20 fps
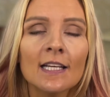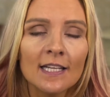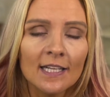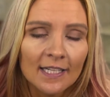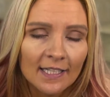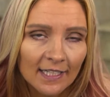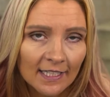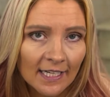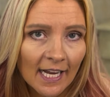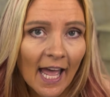
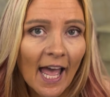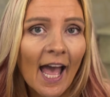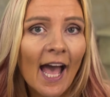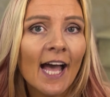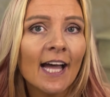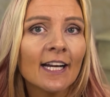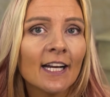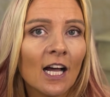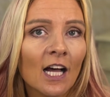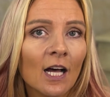can
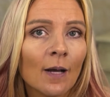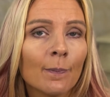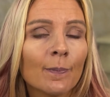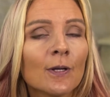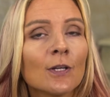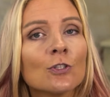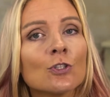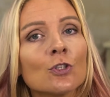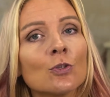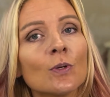add up
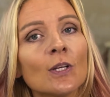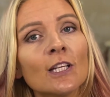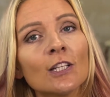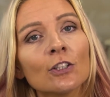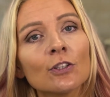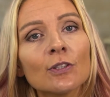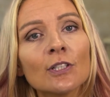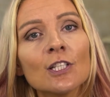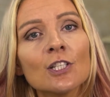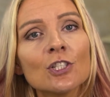to
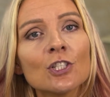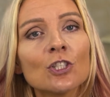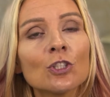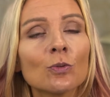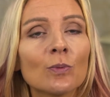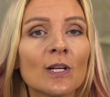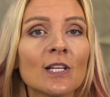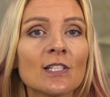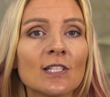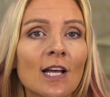increase your
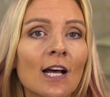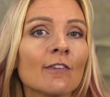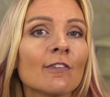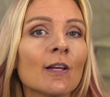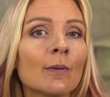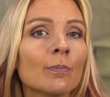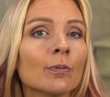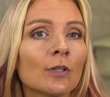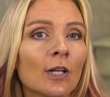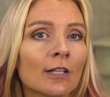risk of a
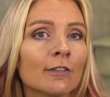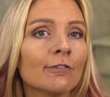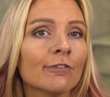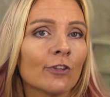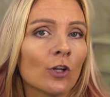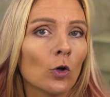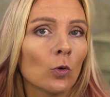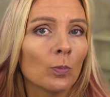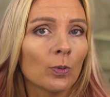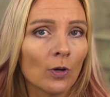blood
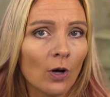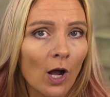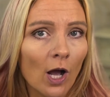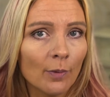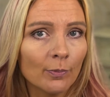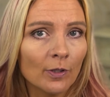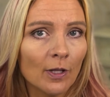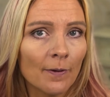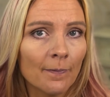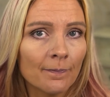flow
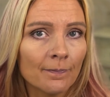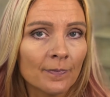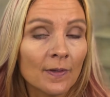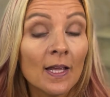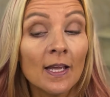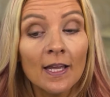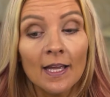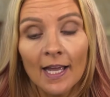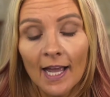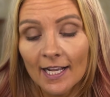problem.
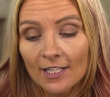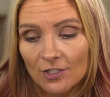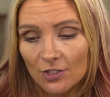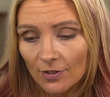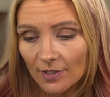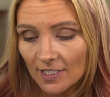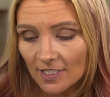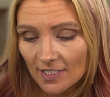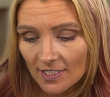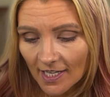And so
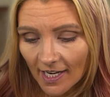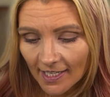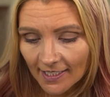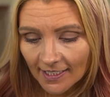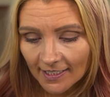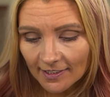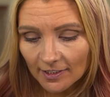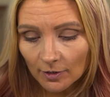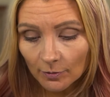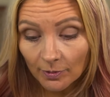these tiny
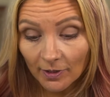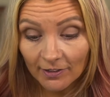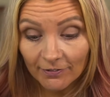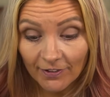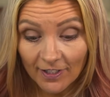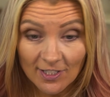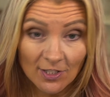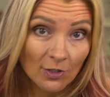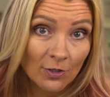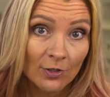little blood
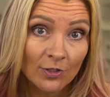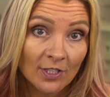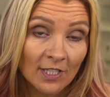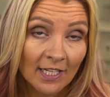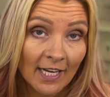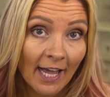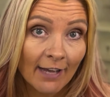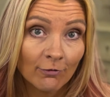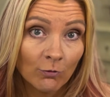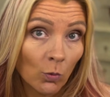vessels can
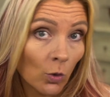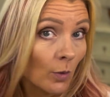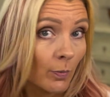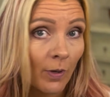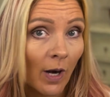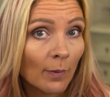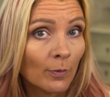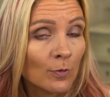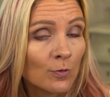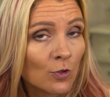have more
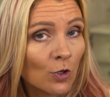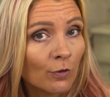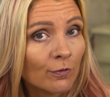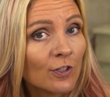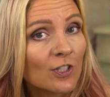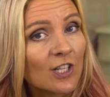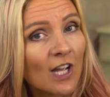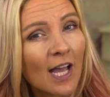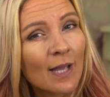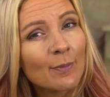problems over
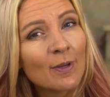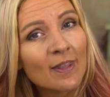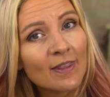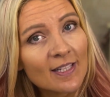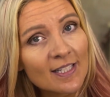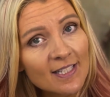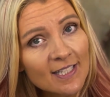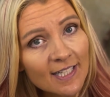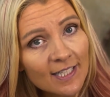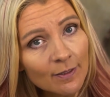time, and
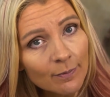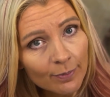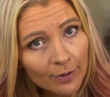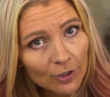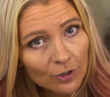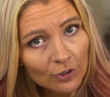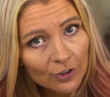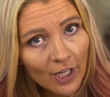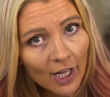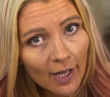this can
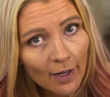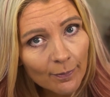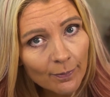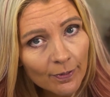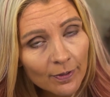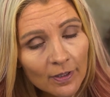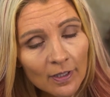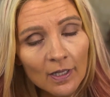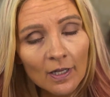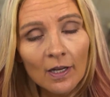build up.
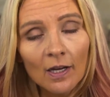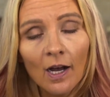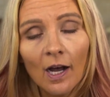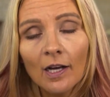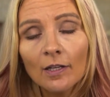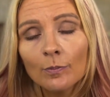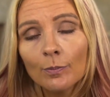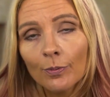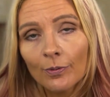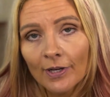
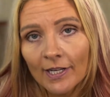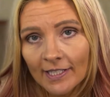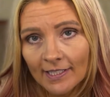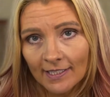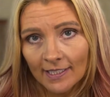On brain